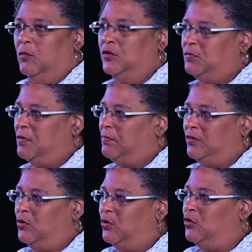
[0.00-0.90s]
Most
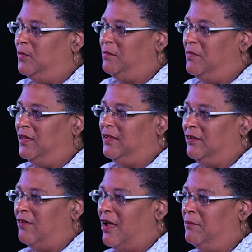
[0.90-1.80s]
people don't know my mother,
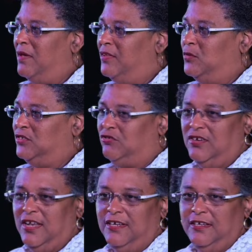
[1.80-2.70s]
grandmother was
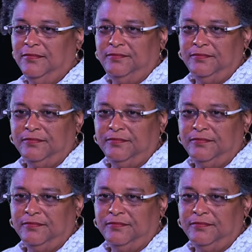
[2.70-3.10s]
Grenadian.